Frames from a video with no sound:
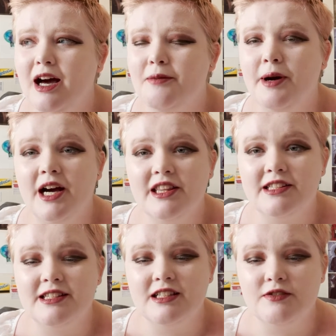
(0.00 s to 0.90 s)
behind the
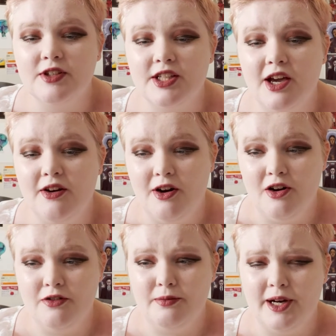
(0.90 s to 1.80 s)
scenes video
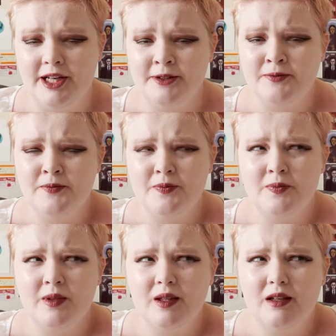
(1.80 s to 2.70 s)
of my
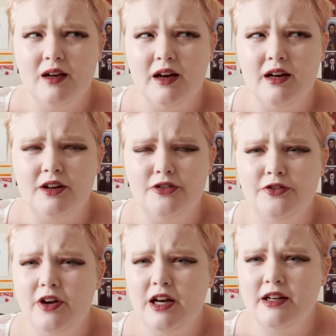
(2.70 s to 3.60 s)

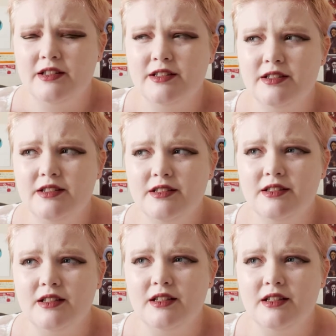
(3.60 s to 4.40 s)
first